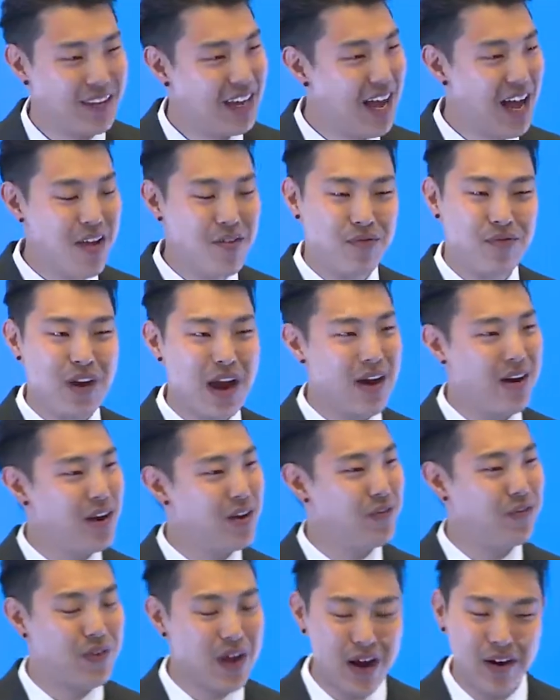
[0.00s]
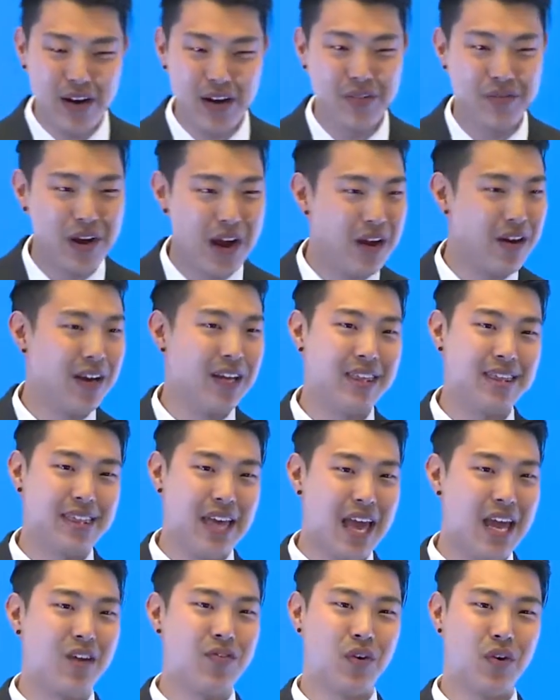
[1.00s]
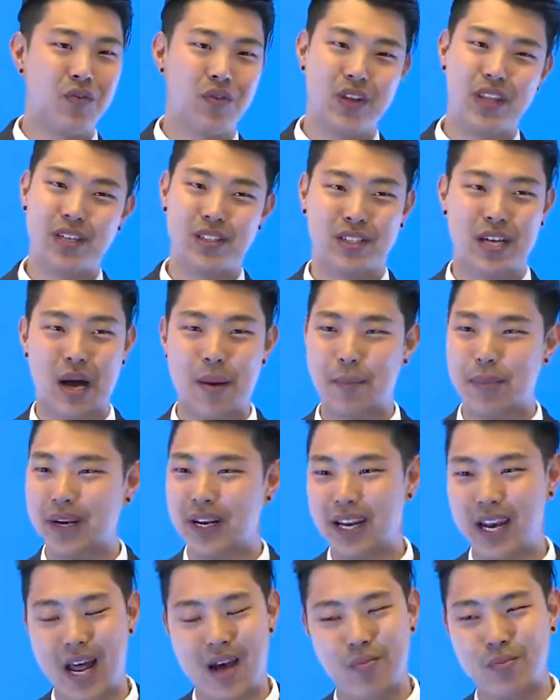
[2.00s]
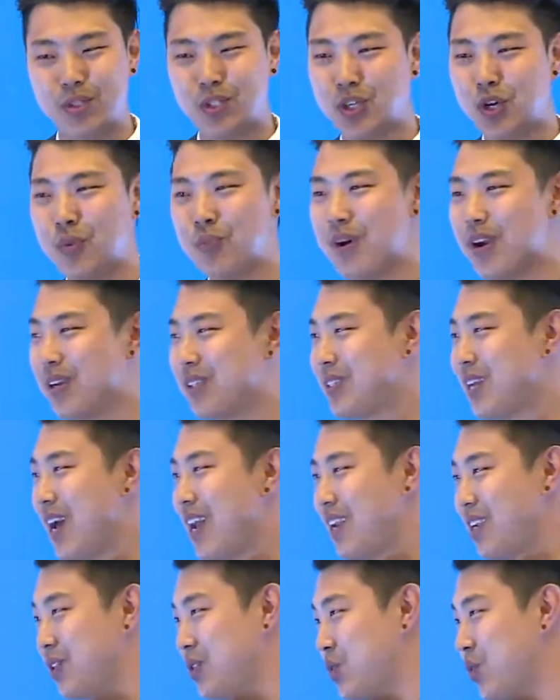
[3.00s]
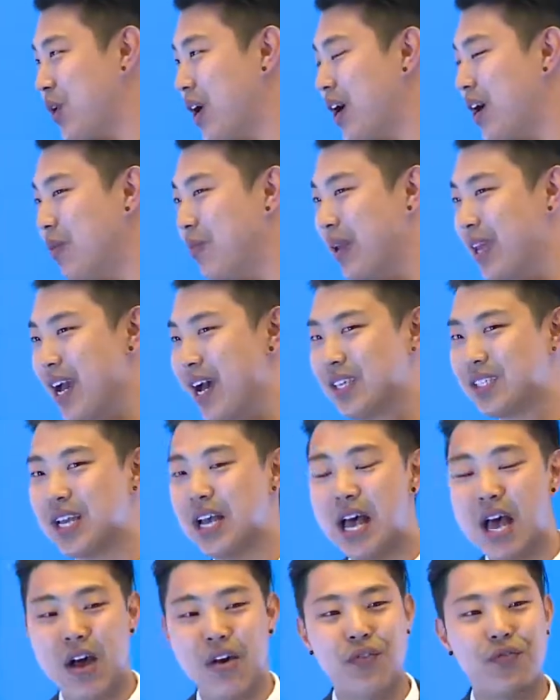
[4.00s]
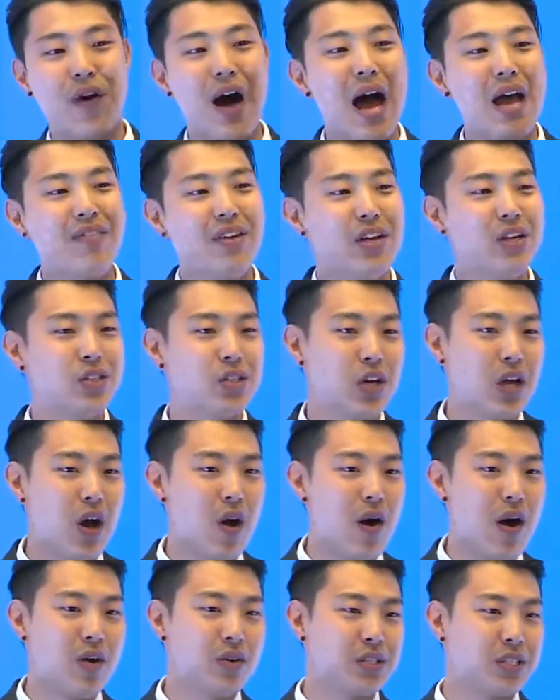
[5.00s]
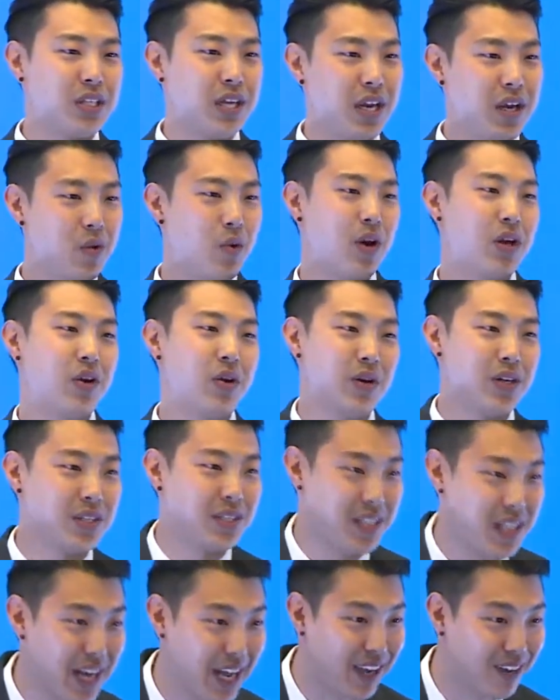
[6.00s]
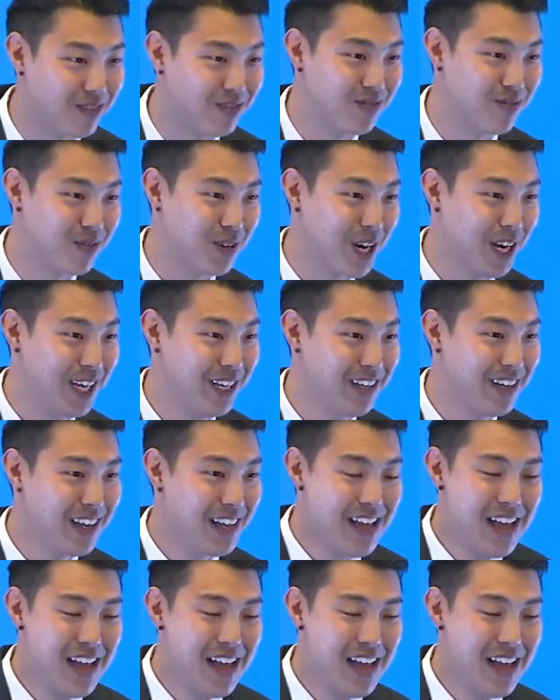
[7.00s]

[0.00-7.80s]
I'm very, very, very thankful for this company, and I'm super excited as well because five years ago I was sitting where you were sitting right?